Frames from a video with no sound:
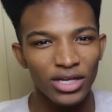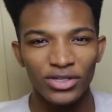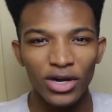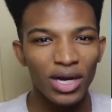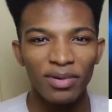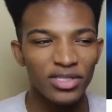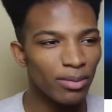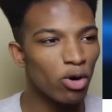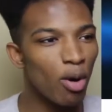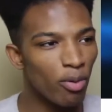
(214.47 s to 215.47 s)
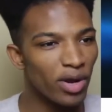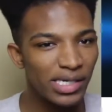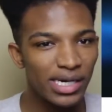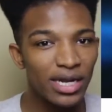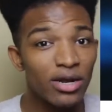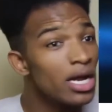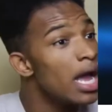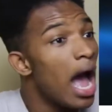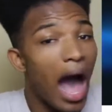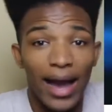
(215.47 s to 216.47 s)
Is there going to be some incorporation here?
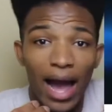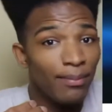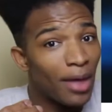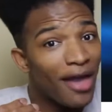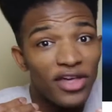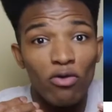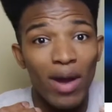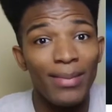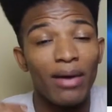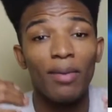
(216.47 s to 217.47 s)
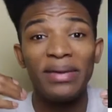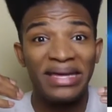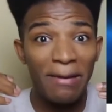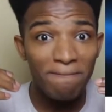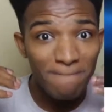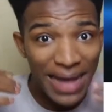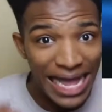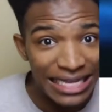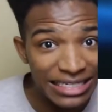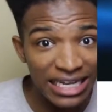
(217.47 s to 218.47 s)
I, I, I, think Rayman would be an
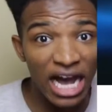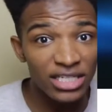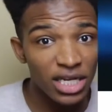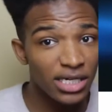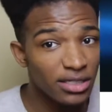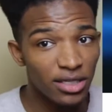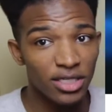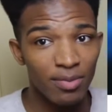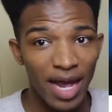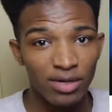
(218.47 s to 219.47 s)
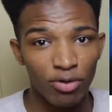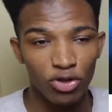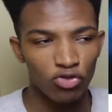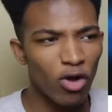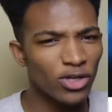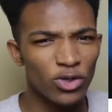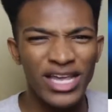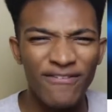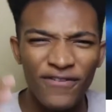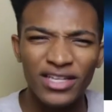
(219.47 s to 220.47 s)
amazing addition to the Smash Brothers roster.
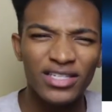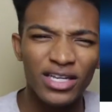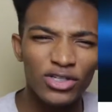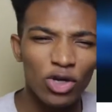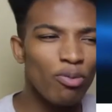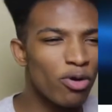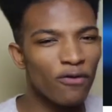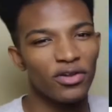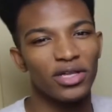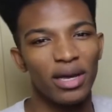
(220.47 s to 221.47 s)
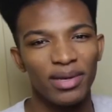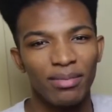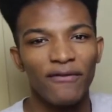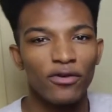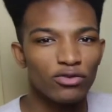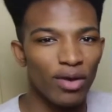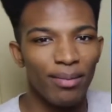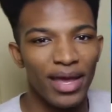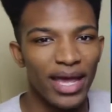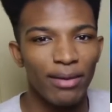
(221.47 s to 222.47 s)
He fits in so perfectly. I mean, my first
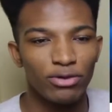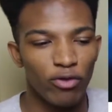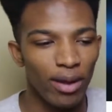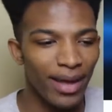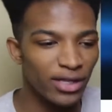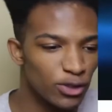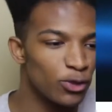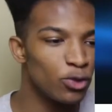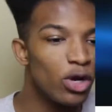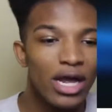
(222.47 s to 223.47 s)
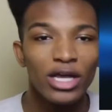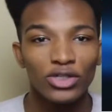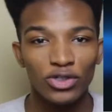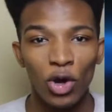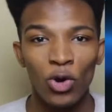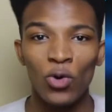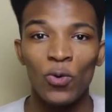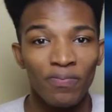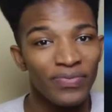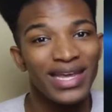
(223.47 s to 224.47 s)
Rayman game was Rayman 2,
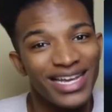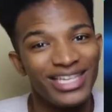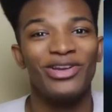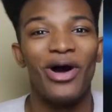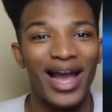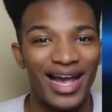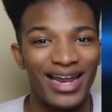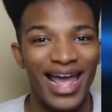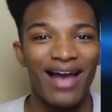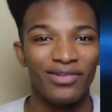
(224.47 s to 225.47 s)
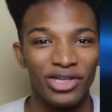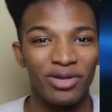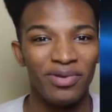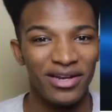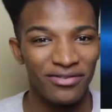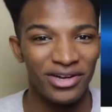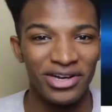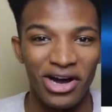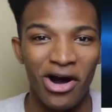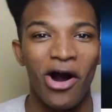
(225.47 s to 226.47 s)
so you know I kind of have a little bit of a,
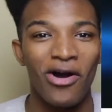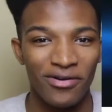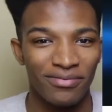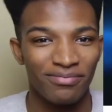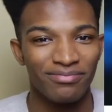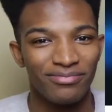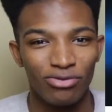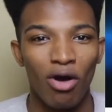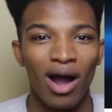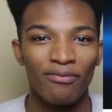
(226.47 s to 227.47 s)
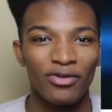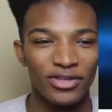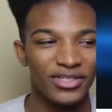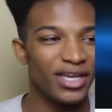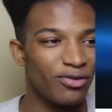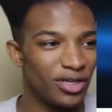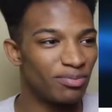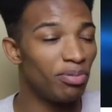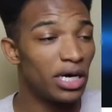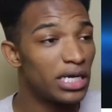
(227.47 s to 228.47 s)
a heart throb for the
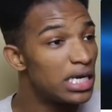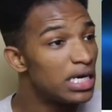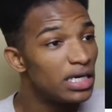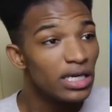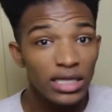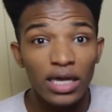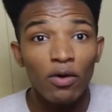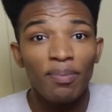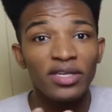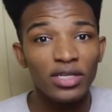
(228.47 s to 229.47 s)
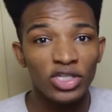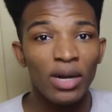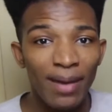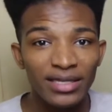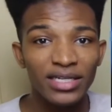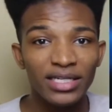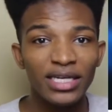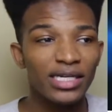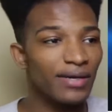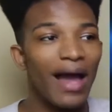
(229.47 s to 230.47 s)
series, but it would be such an amazing
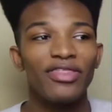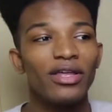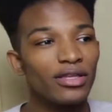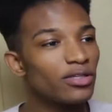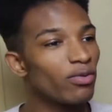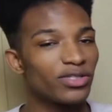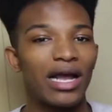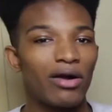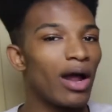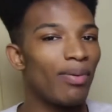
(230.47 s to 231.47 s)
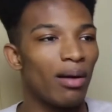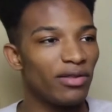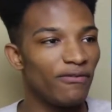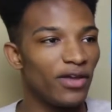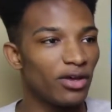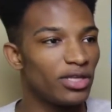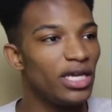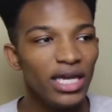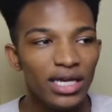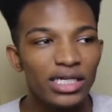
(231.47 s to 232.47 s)
addition. I think this is where Sakurai probably failed.
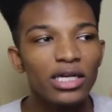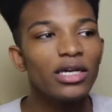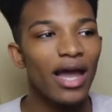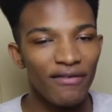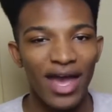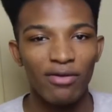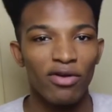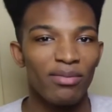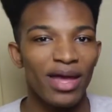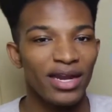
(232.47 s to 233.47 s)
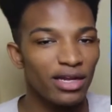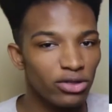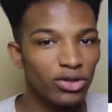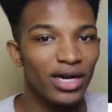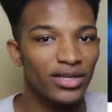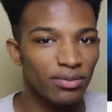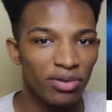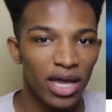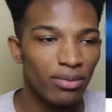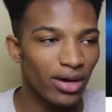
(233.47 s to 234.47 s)
He should have had Rayman included as a
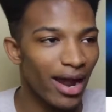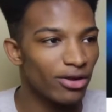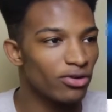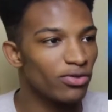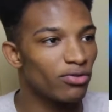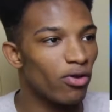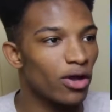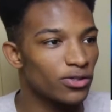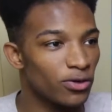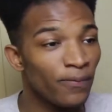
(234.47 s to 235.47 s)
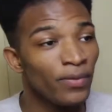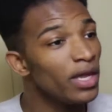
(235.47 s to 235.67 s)
playable character in the roster.